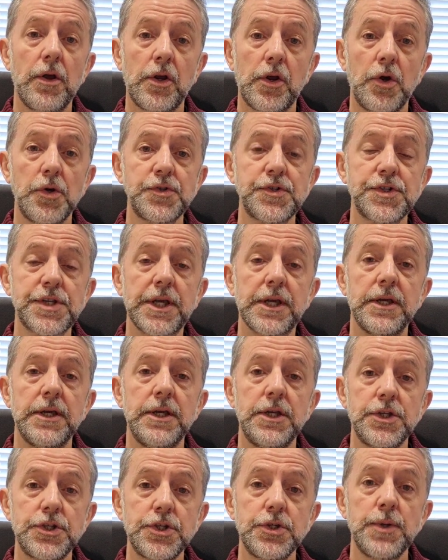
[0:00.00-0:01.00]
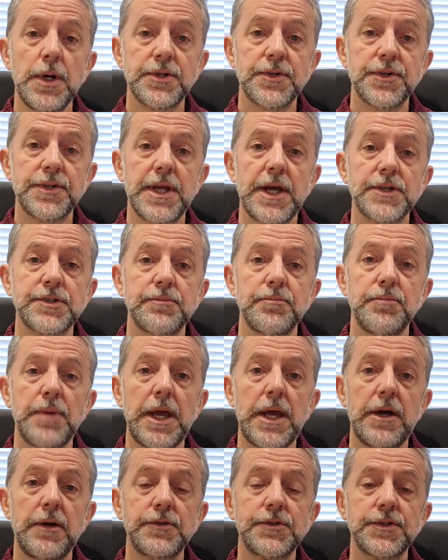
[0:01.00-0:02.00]
costing
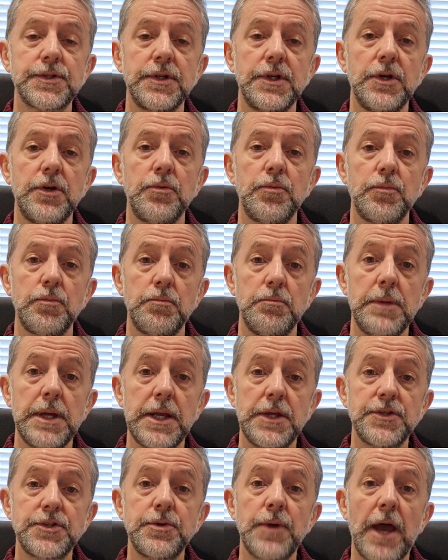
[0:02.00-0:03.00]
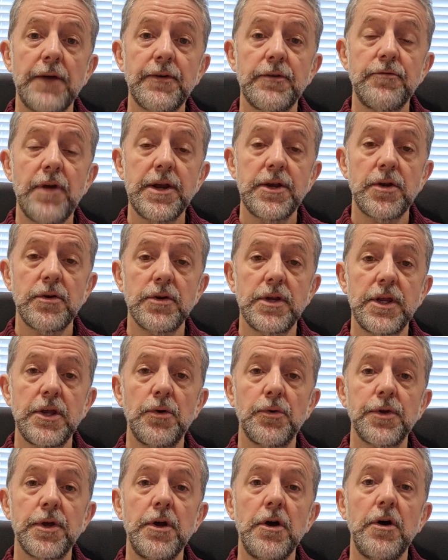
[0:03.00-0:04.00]
£200,000 means you have a rental
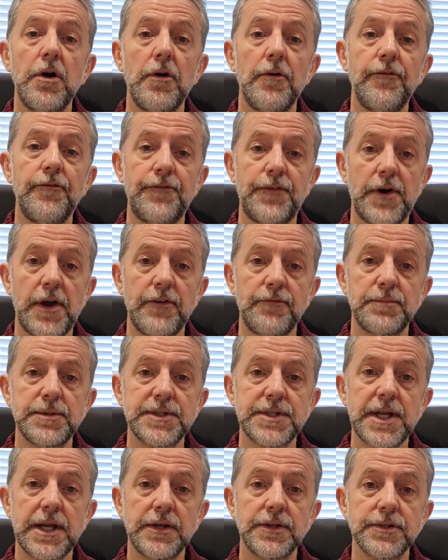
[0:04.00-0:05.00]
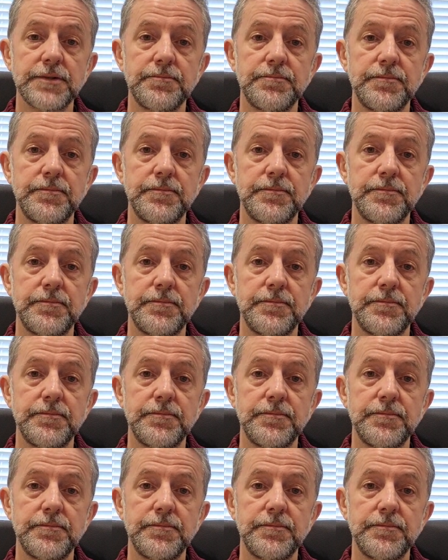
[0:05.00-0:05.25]
yield of 5%.